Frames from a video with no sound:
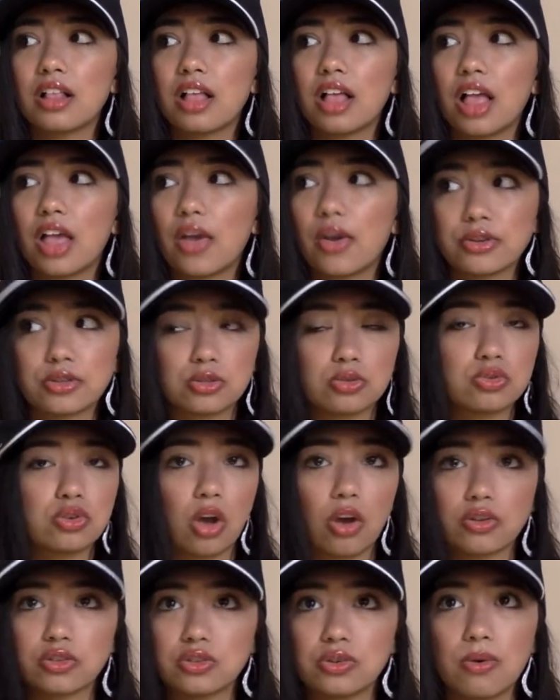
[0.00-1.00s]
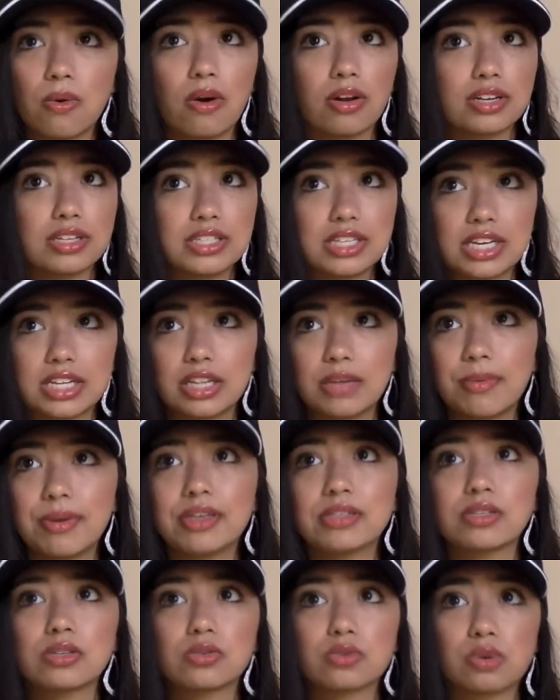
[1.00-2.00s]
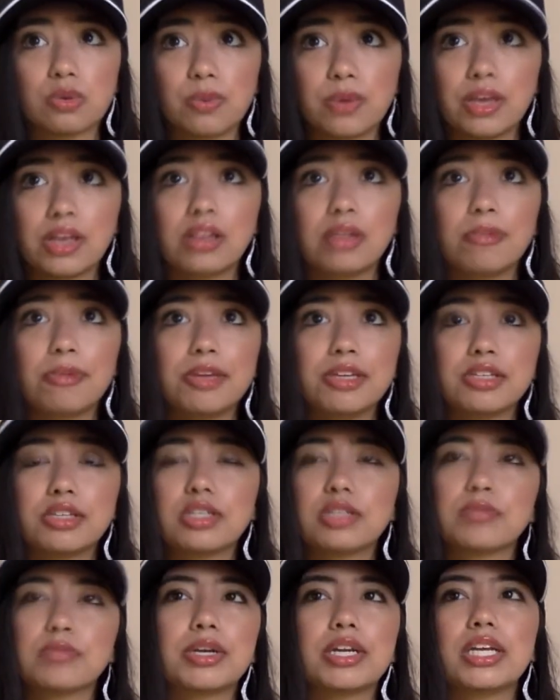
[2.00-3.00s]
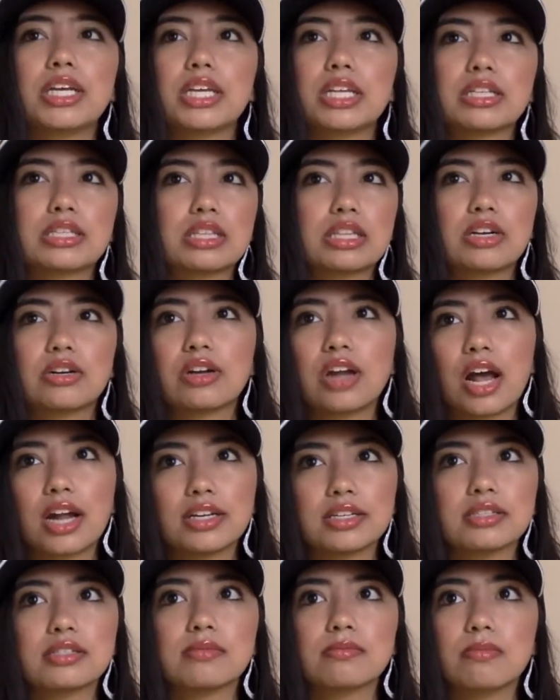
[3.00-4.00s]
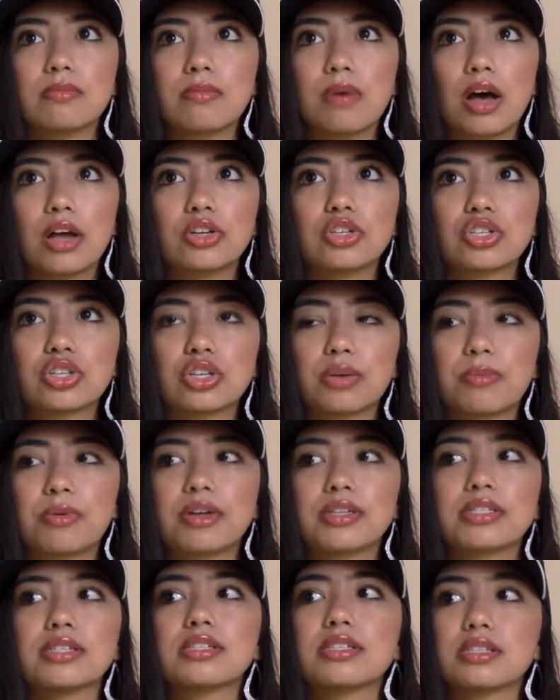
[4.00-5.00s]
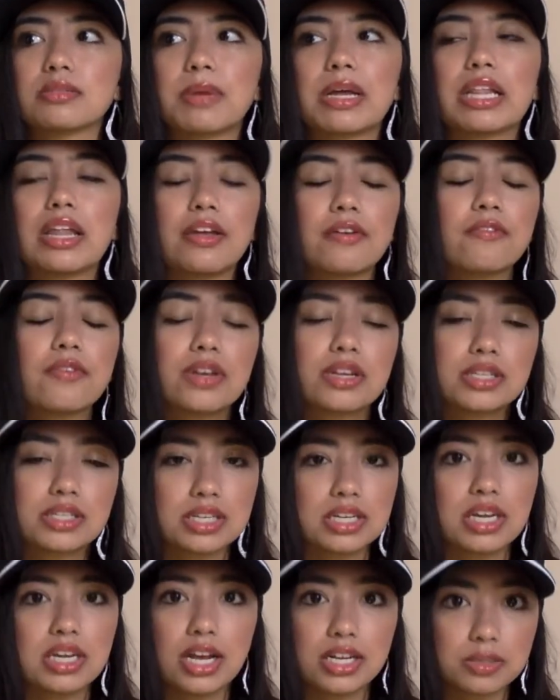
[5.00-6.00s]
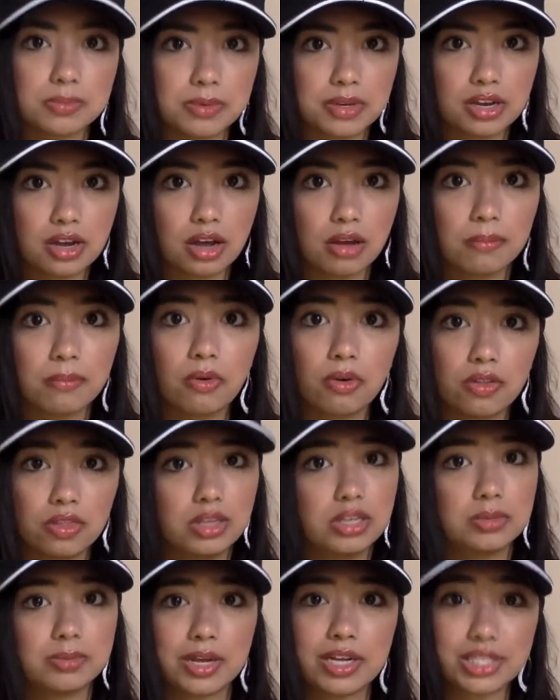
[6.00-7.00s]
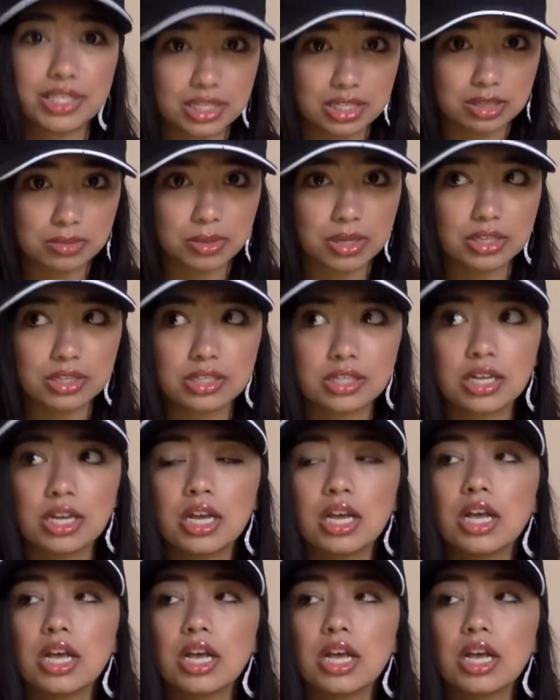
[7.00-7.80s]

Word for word: I also talk to on a daily basis or a weekly basis, but they're not as much a presence in my life as he has become in these past six months.